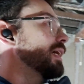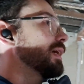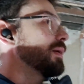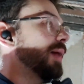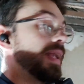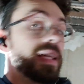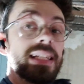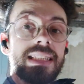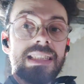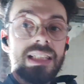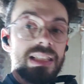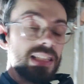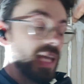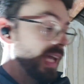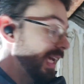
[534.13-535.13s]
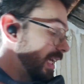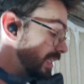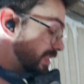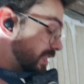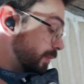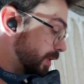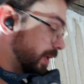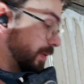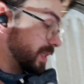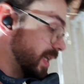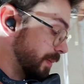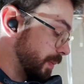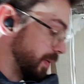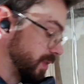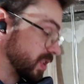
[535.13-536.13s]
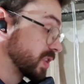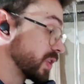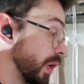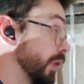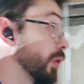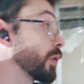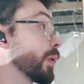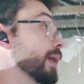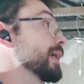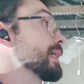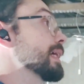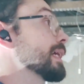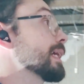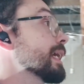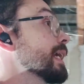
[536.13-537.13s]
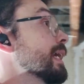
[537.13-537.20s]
And it's gumming up the sandpaper so quickly.